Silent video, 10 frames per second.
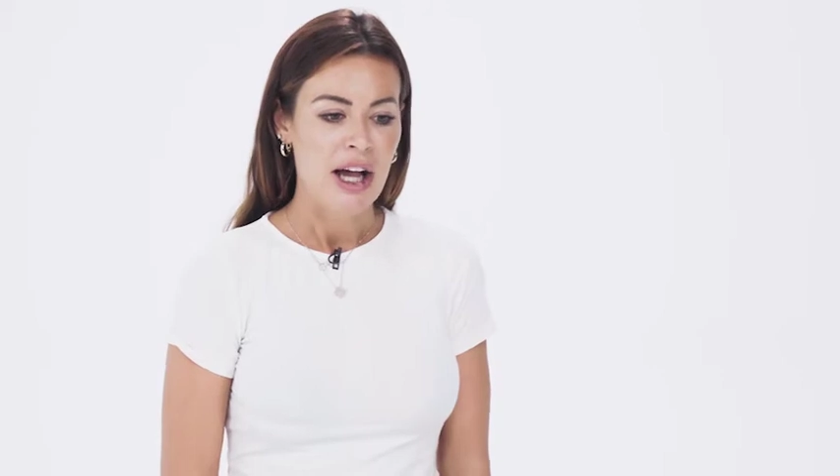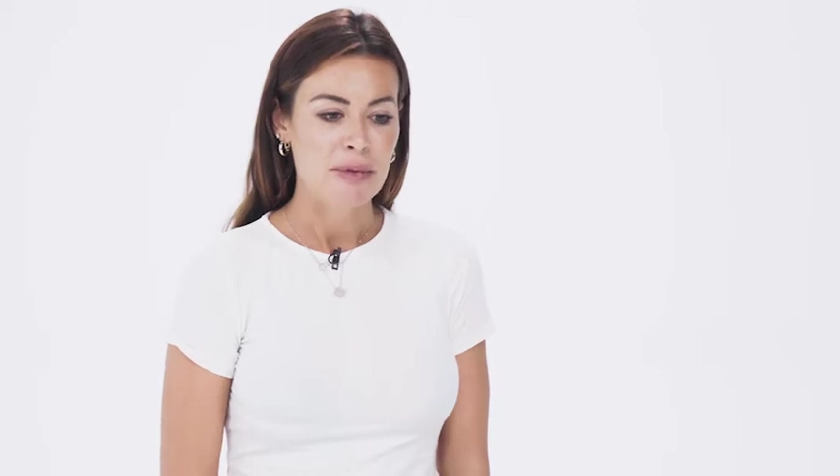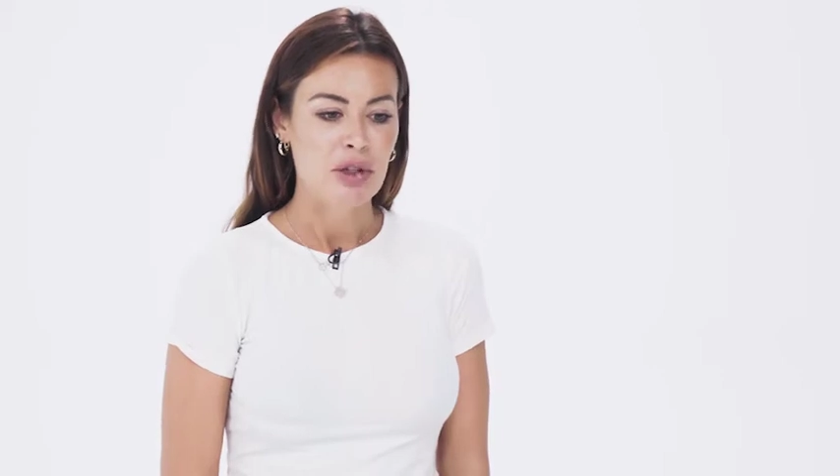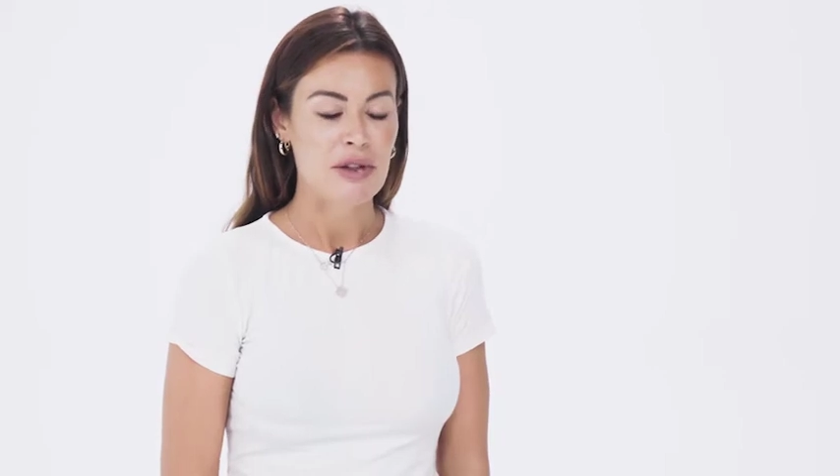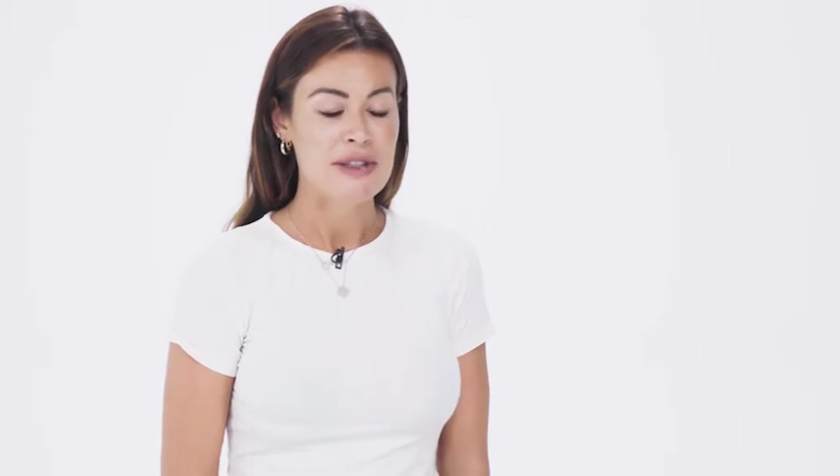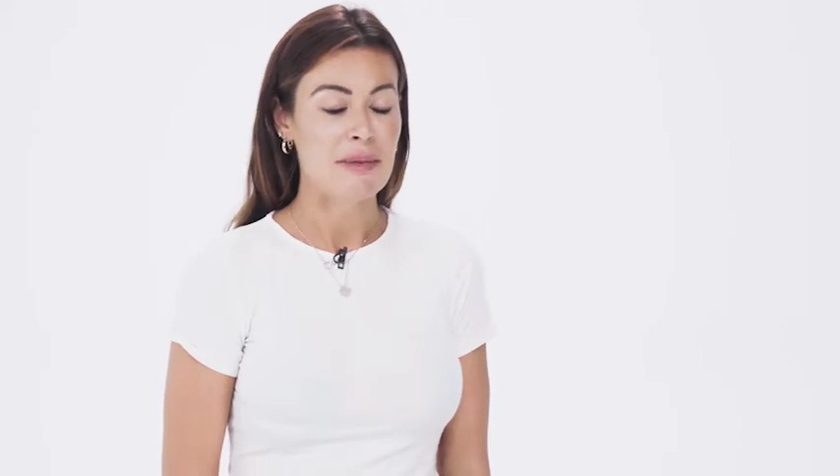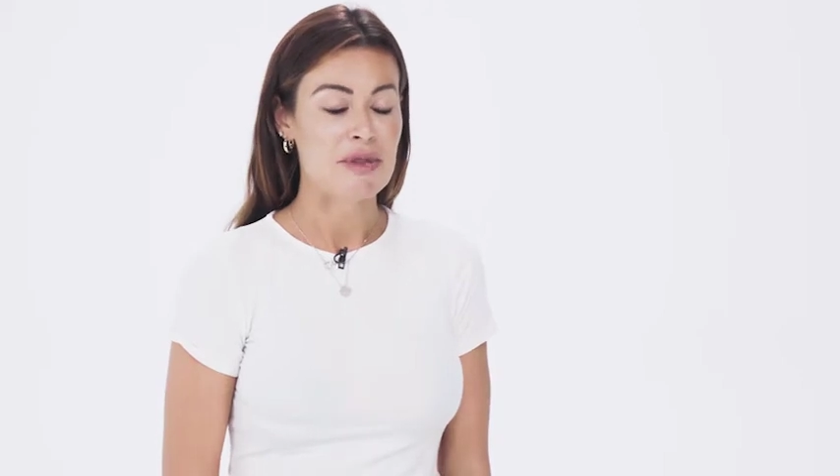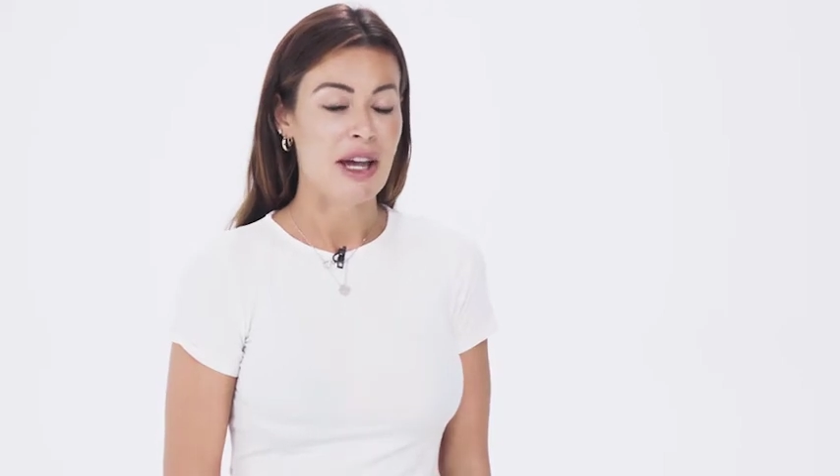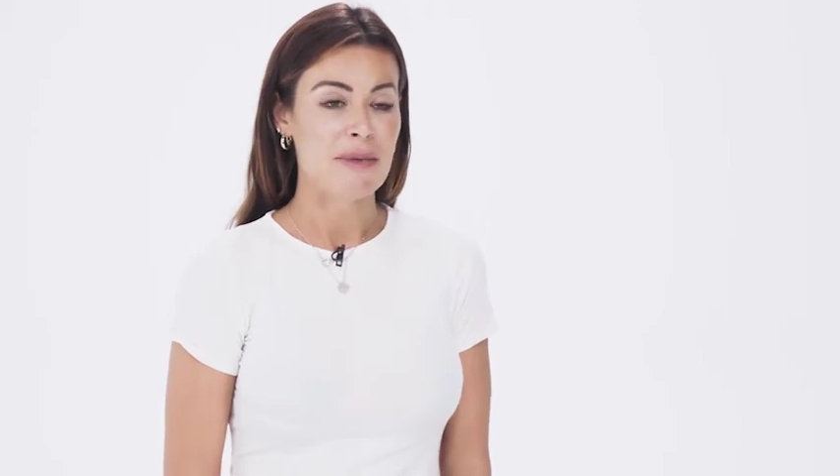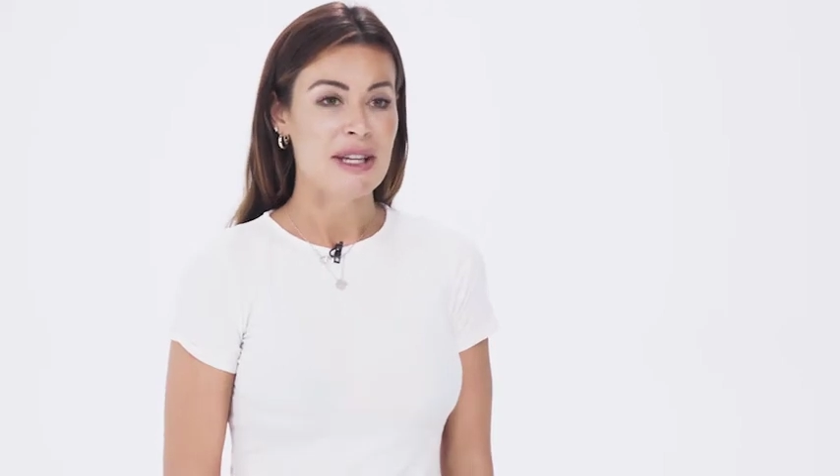You know,
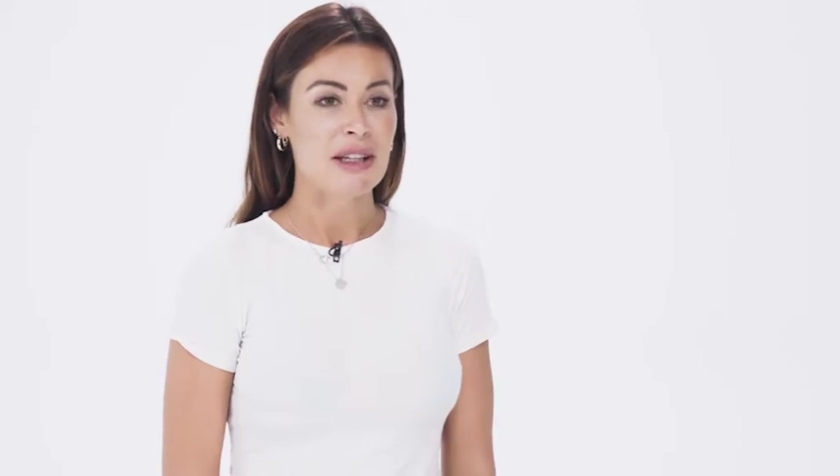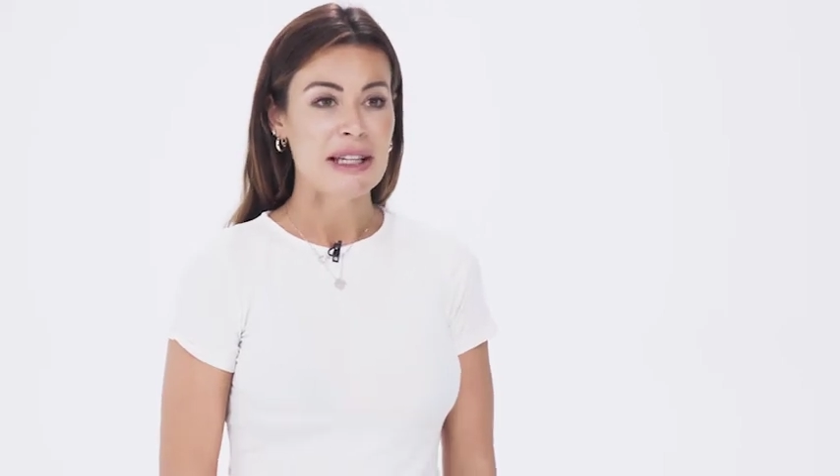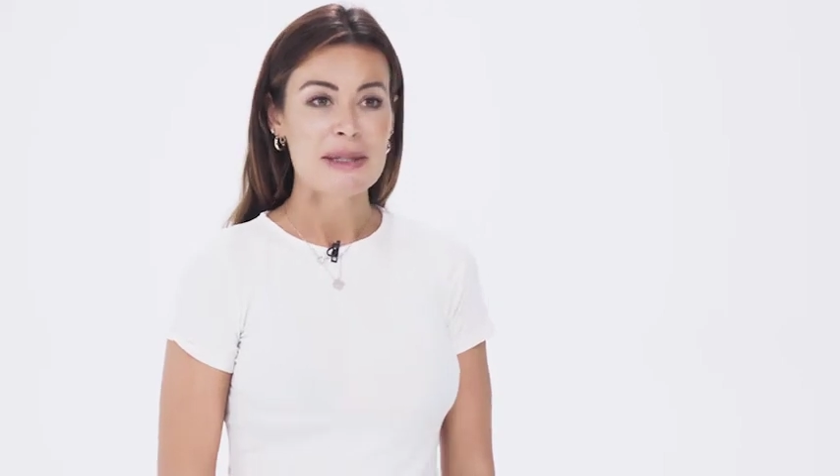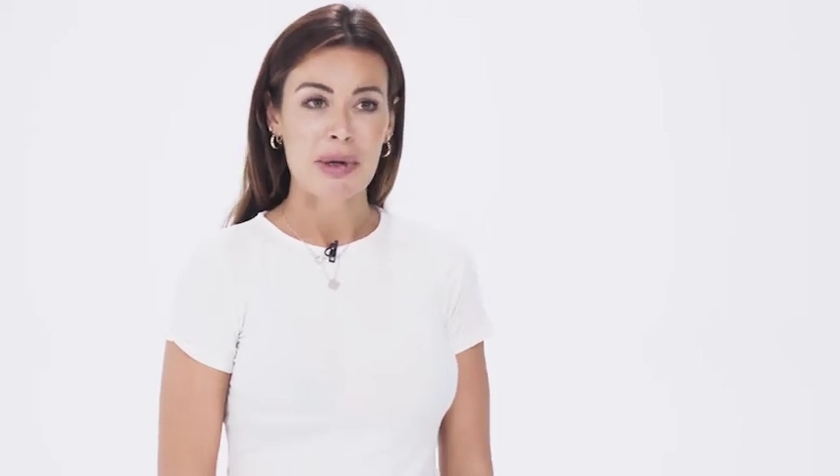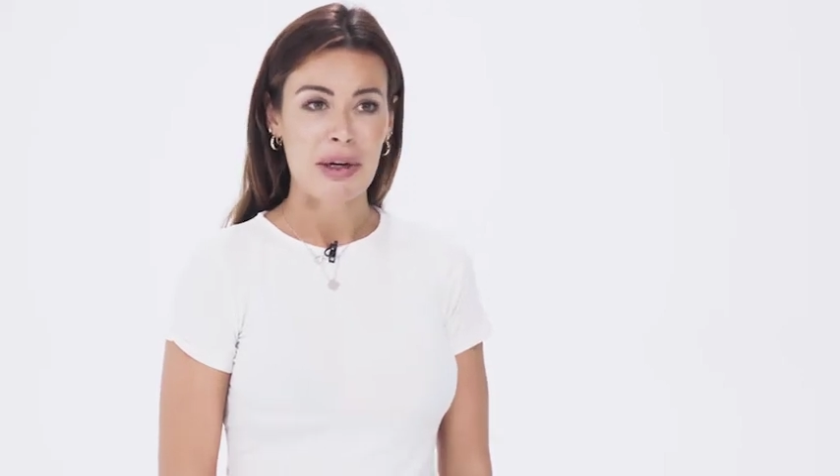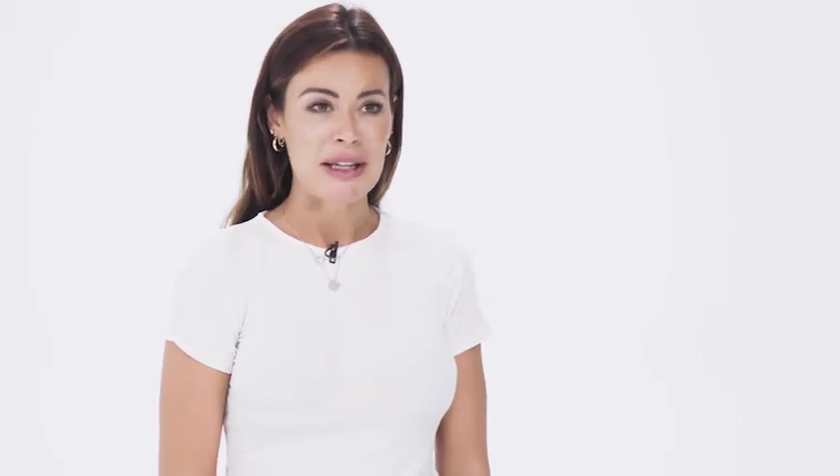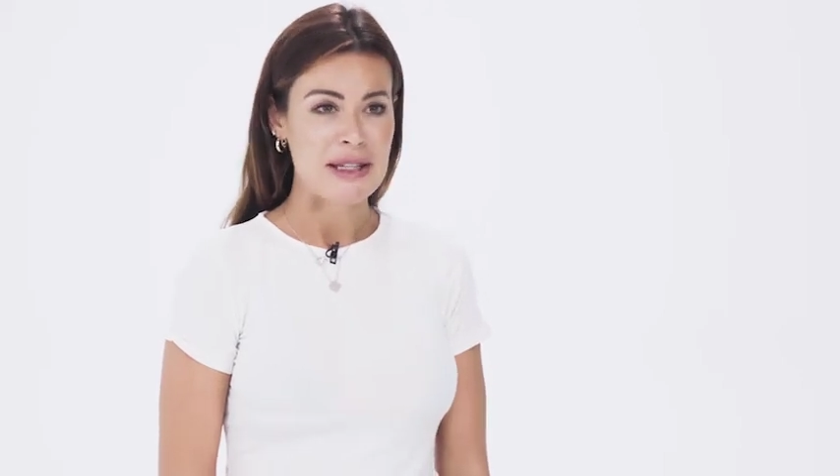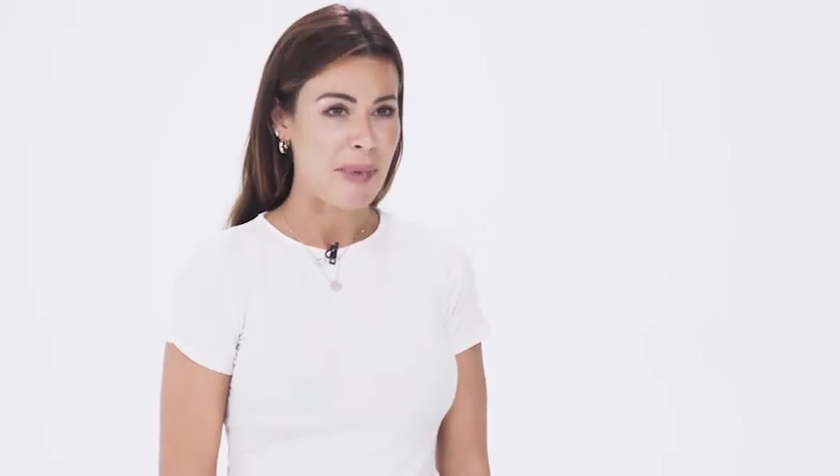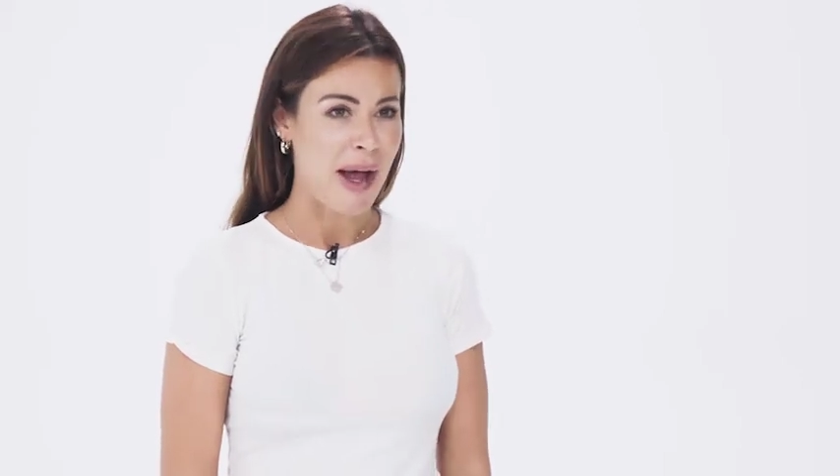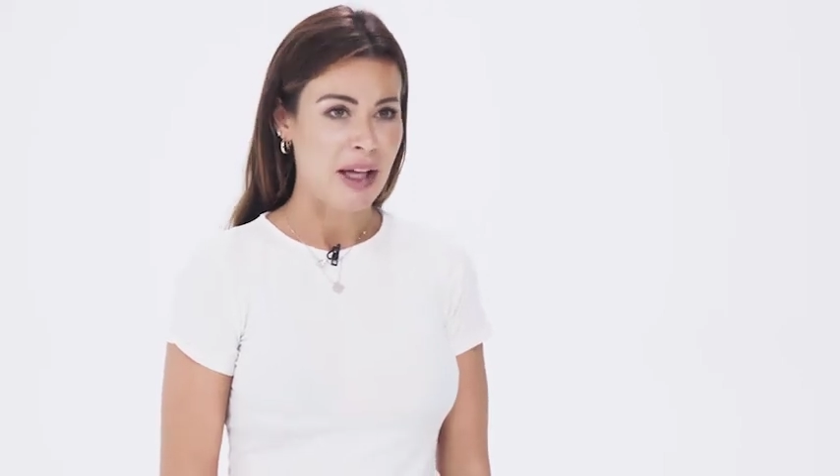sometimes I'll
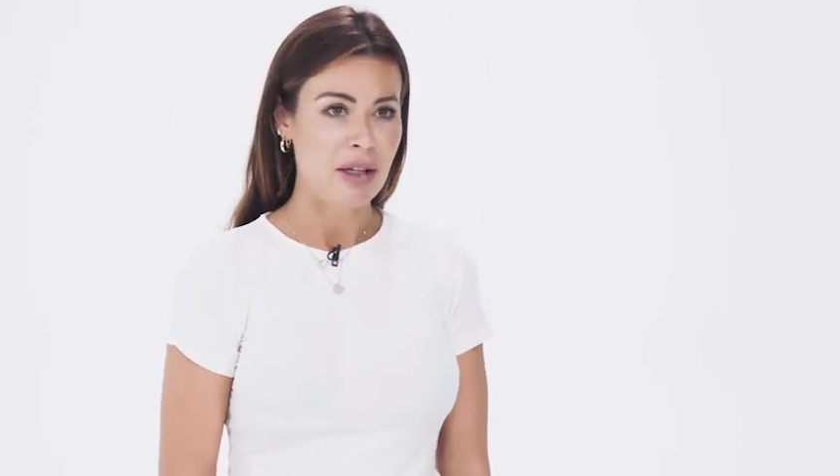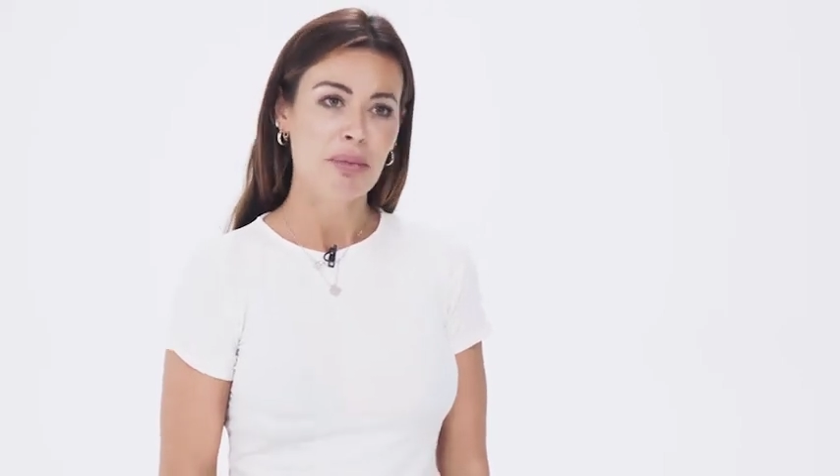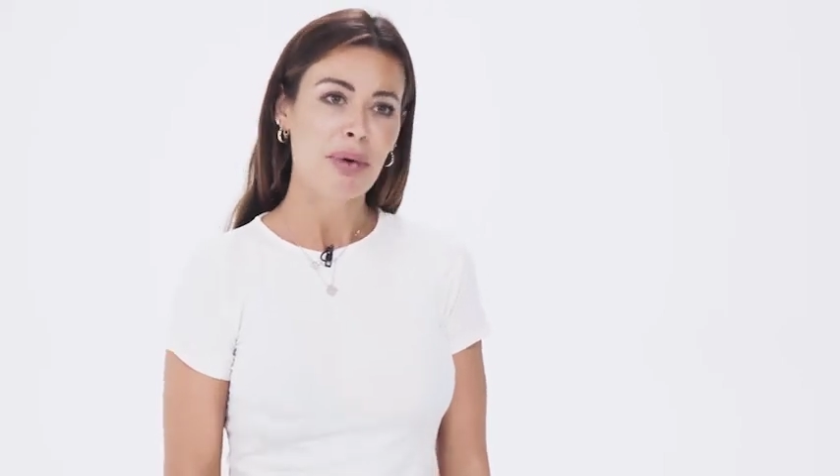experience bad